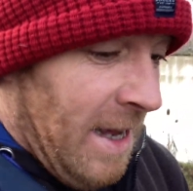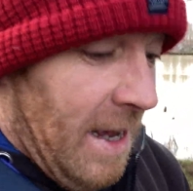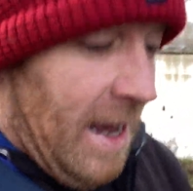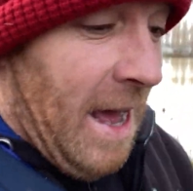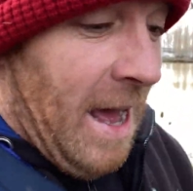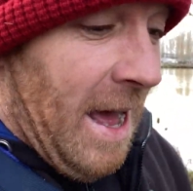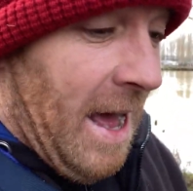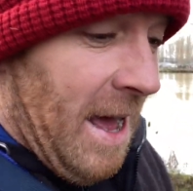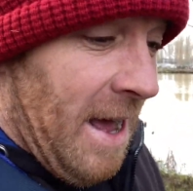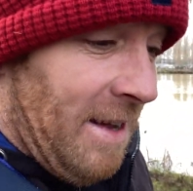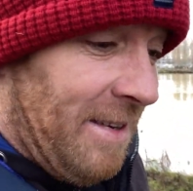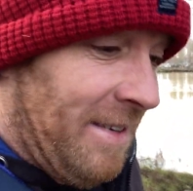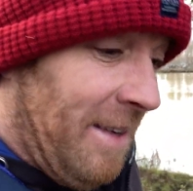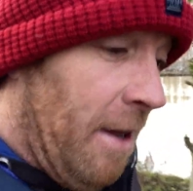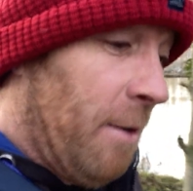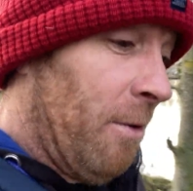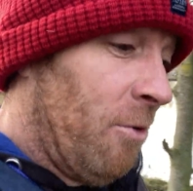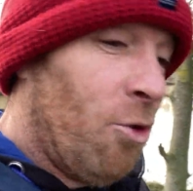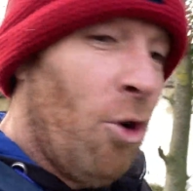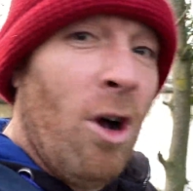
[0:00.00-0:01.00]
Uh,
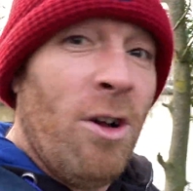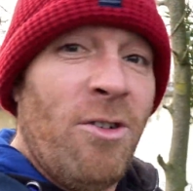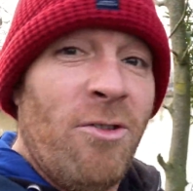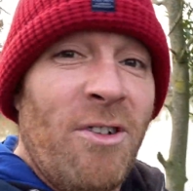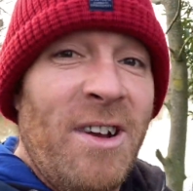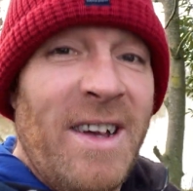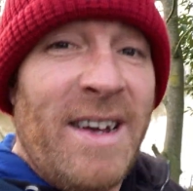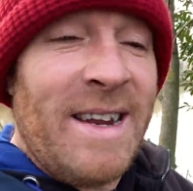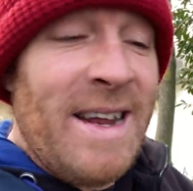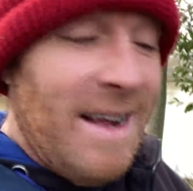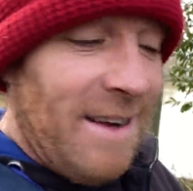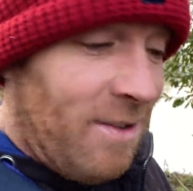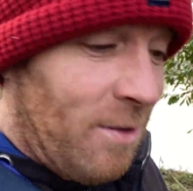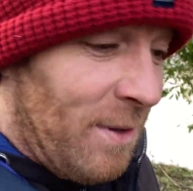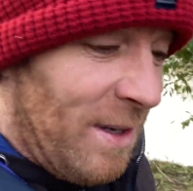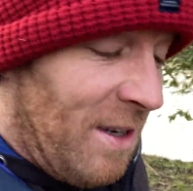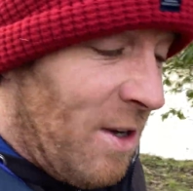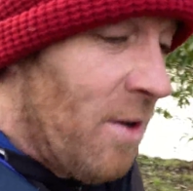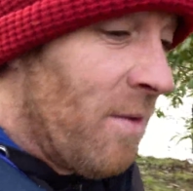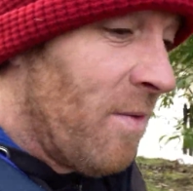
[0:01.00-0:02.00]
so I tried to reconnect to
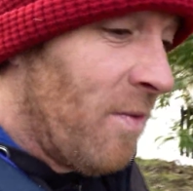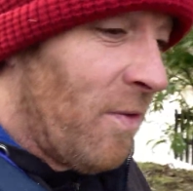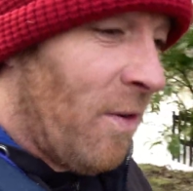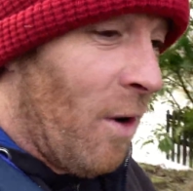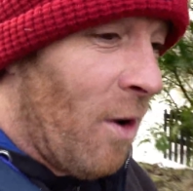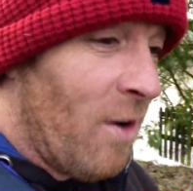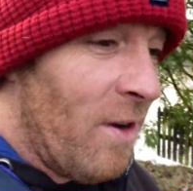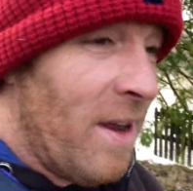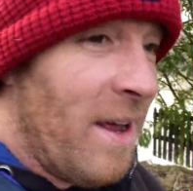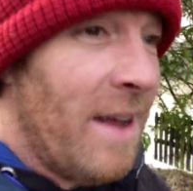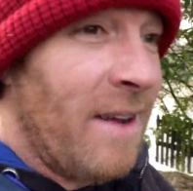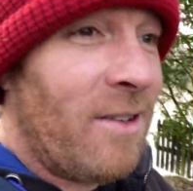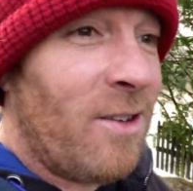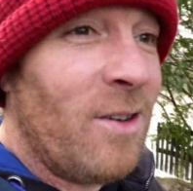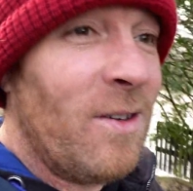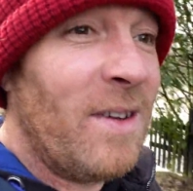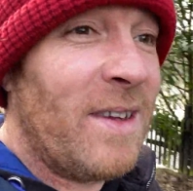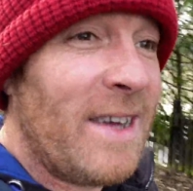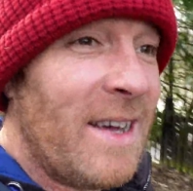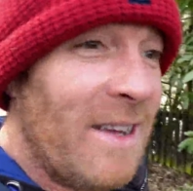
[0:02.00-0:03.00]
it, couldn't find it,
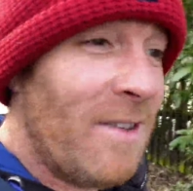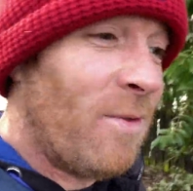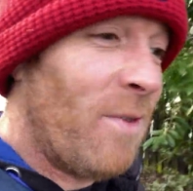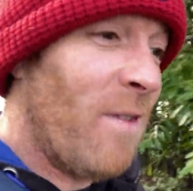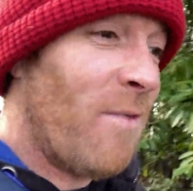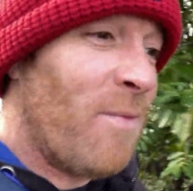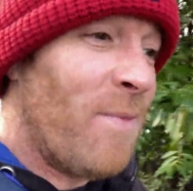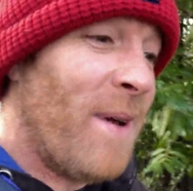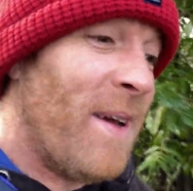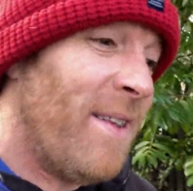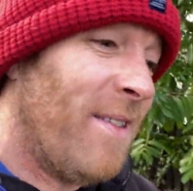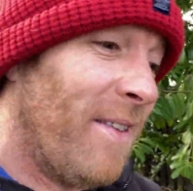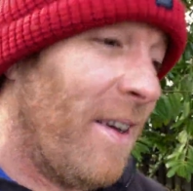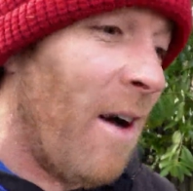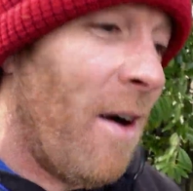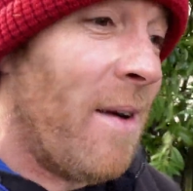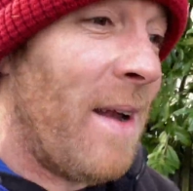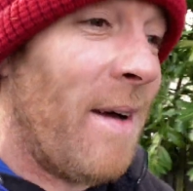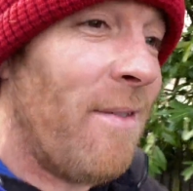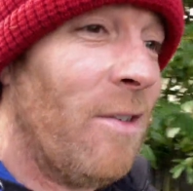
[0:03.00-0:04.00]
took the kids with me to go
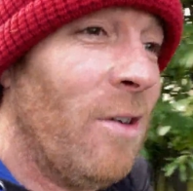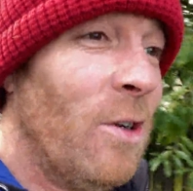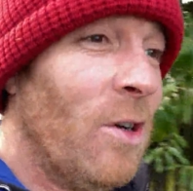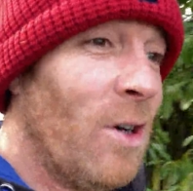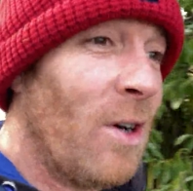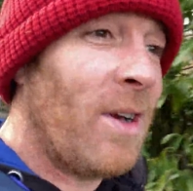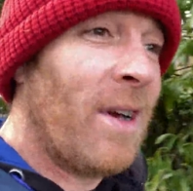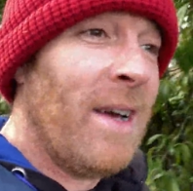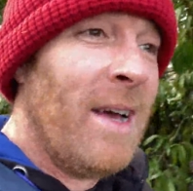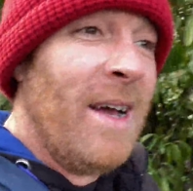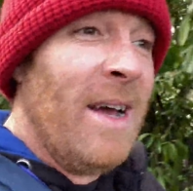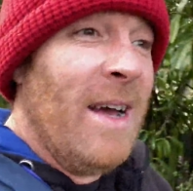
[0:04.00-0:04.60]
and have a look.